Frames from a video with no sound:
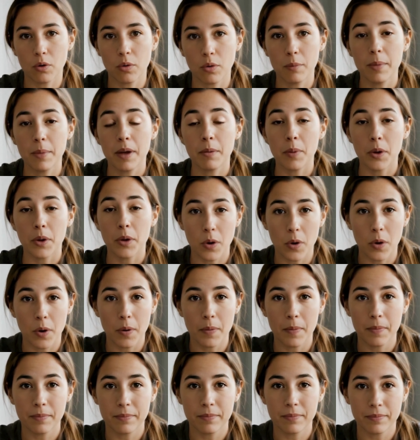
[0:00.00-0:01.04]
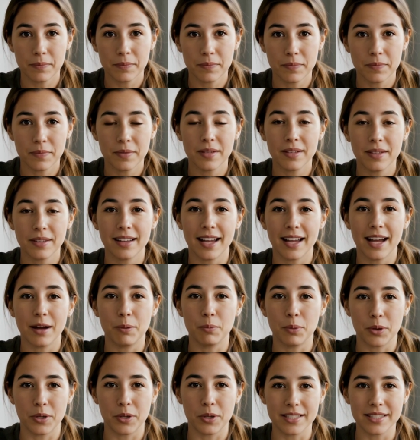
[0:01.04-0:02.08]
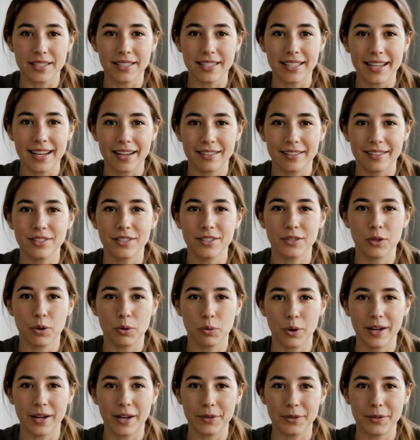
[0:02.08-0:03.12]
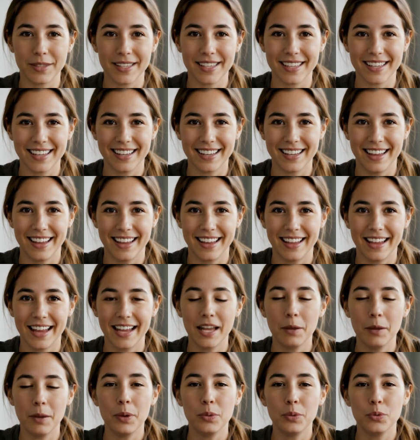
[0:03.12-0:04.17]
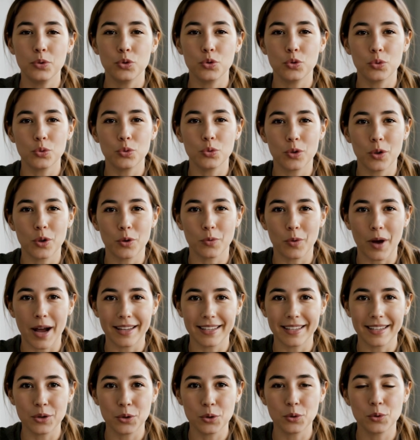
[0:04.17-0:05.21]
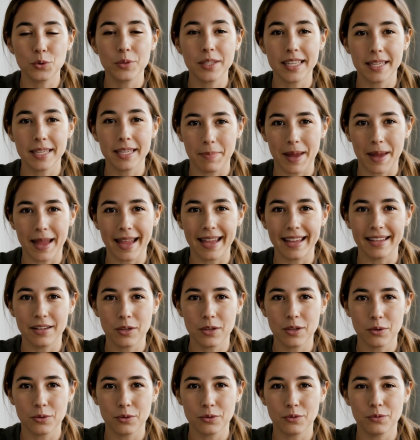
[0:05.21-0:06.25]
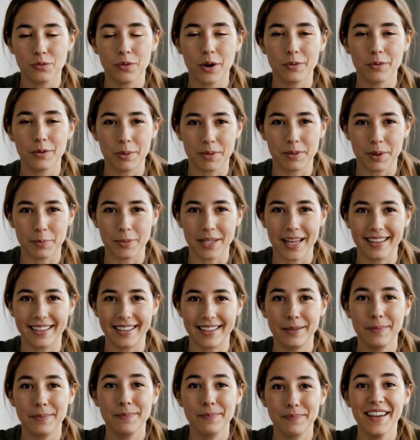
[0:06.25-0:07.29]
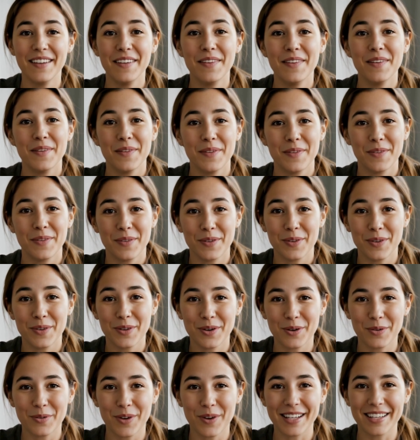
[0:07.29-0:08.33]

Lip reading: I'll personally answer your queries and help you choose the right hosting plan for your website. Alright guys, that's it for today.